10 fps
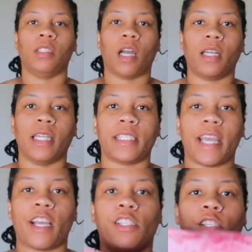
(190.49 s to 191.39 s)
Y'all, let's
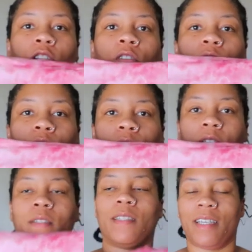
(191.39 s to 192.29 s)
actually throw
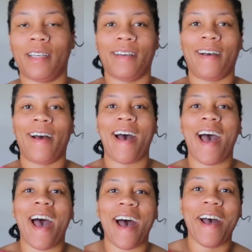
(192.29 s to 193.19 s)
on
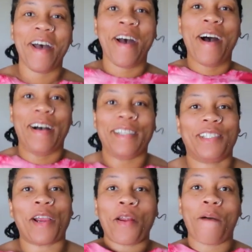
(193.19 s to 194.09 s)
a
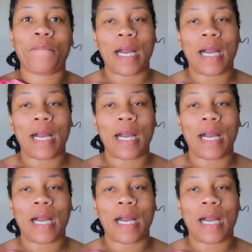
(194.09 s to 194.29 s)
shirt on